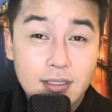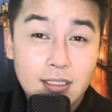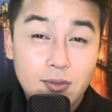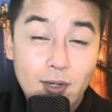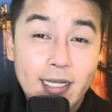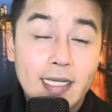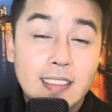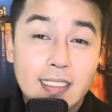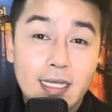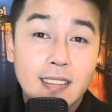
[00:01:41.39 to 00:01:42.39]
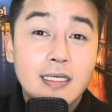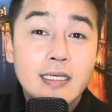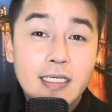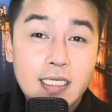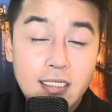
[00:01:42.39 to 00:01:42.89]
That's why I said
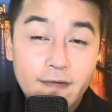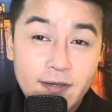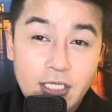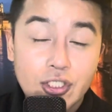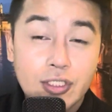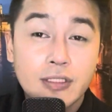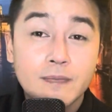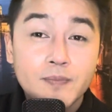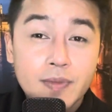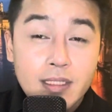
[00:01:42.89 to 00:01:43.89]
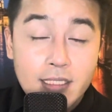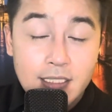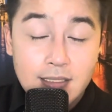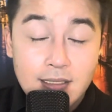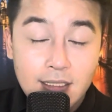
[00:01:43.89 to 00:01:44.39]
innovation
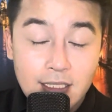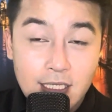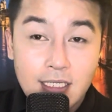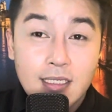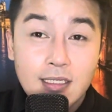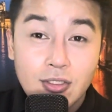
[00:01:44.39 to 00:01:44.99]
is the key.